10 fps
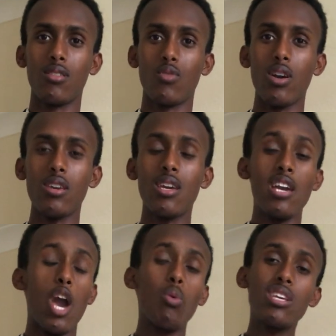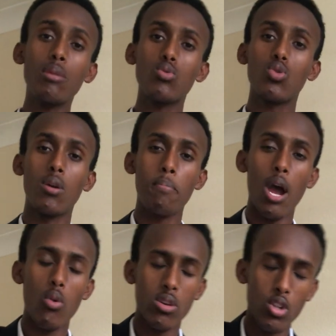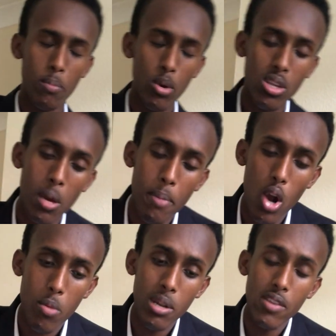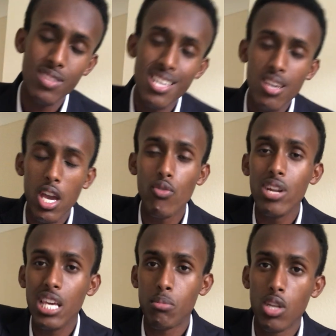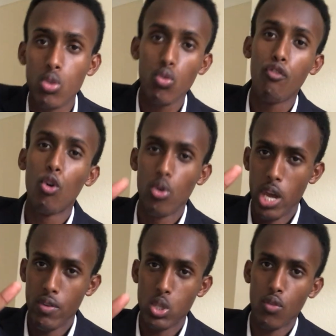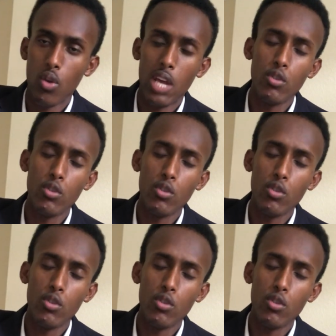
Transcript: right? And when it comes to building empowering beliefs, it really comes down to 4 areas of your life.